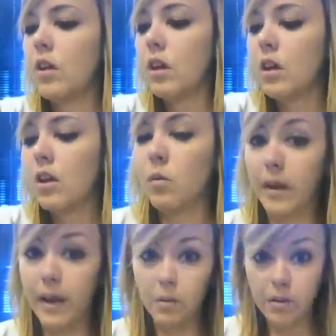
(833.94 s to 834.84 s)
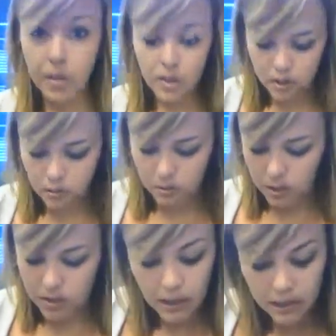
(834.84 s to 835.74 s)
Now what I'm going to do,
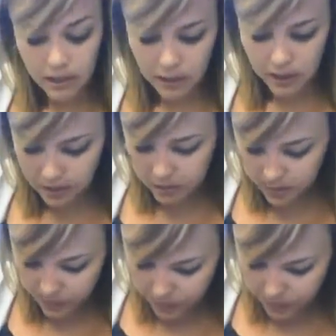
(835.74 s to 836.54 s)
well, it's not done.